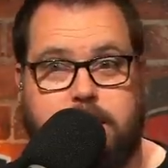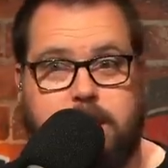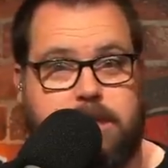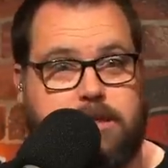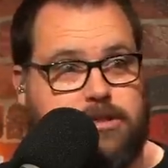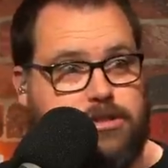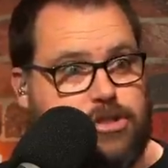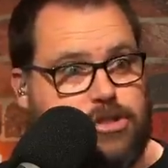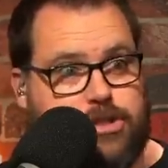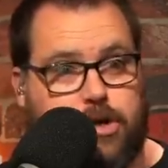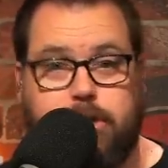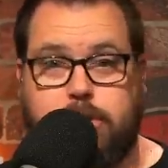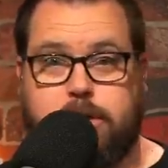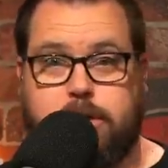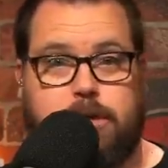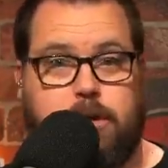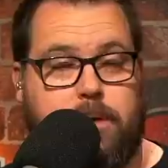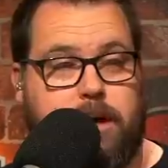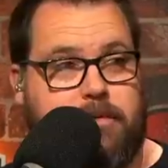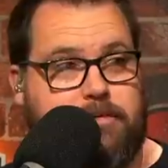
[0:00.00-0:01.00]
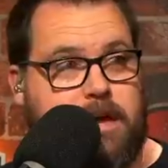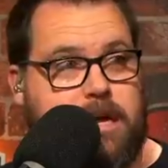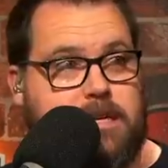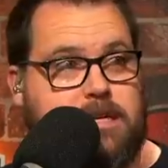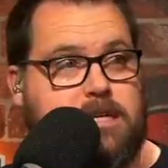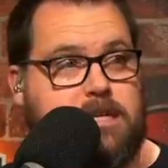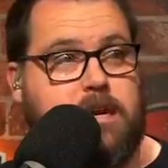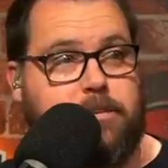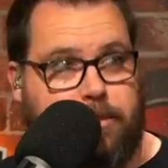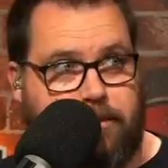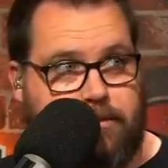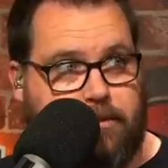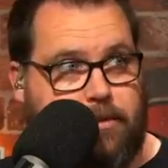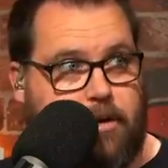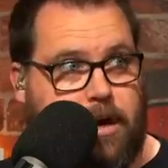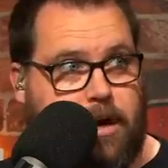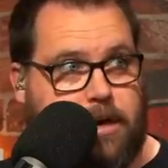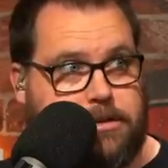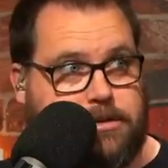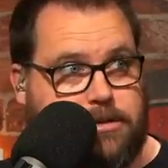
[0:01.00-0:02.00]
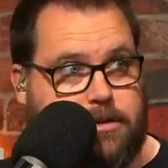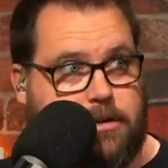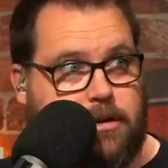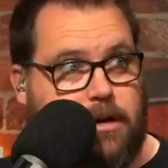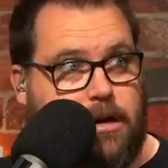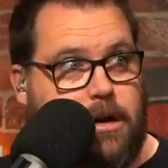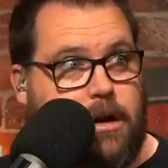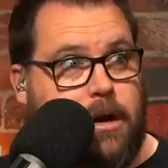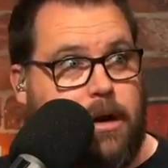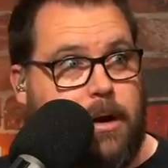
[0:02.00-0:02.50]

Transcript: They certainly don't have that deep of a roster